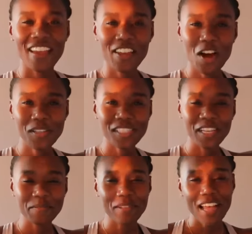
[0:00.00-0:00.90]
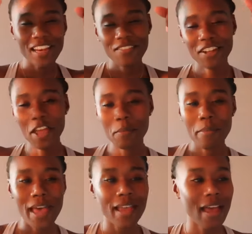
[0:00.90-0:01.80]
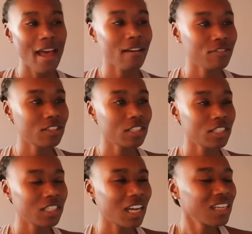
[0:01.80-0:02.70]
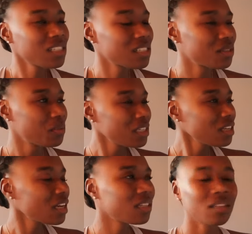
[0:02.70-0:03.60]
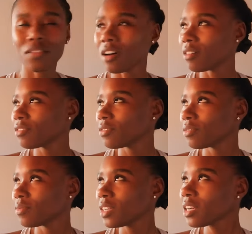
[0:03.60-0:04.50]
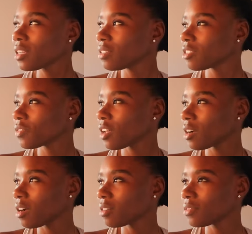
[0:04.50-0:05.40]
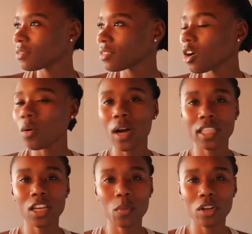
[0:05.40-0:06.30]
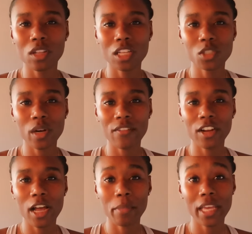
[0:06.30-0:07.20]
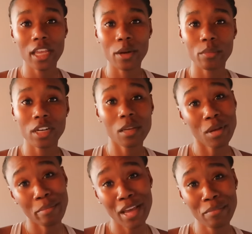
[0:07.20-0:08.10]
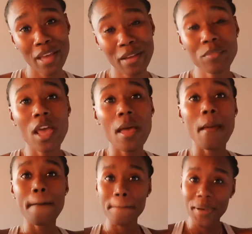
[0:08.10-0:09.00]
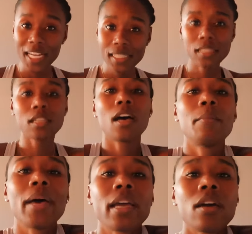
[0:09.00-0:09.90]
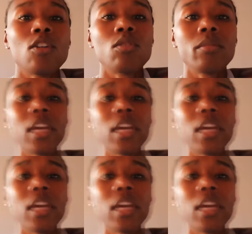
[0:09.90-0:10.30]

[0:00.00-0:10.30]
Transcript: y'all what's up i never came back after honestly when did i leave off when did i leave this vlog off oh i think i went on lunch when i forgot my camera and my backpack but i'm back at home